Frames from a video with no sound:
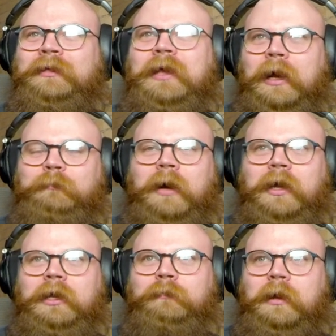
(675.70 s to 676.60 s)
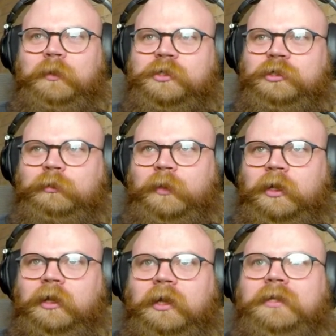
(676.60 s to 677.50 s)
yeah, my my personal
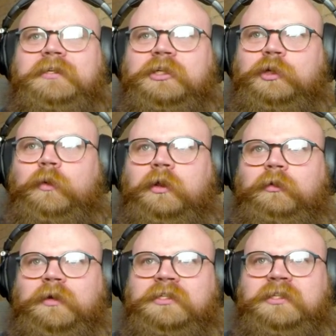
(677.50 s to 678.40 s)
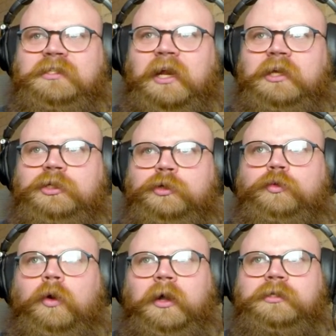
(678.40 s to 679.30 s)
opinion, and it's actually one of the reasons that I do
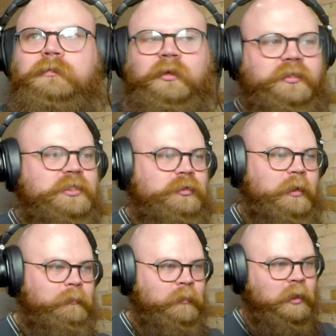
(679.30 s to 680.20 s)
want to multi-stream,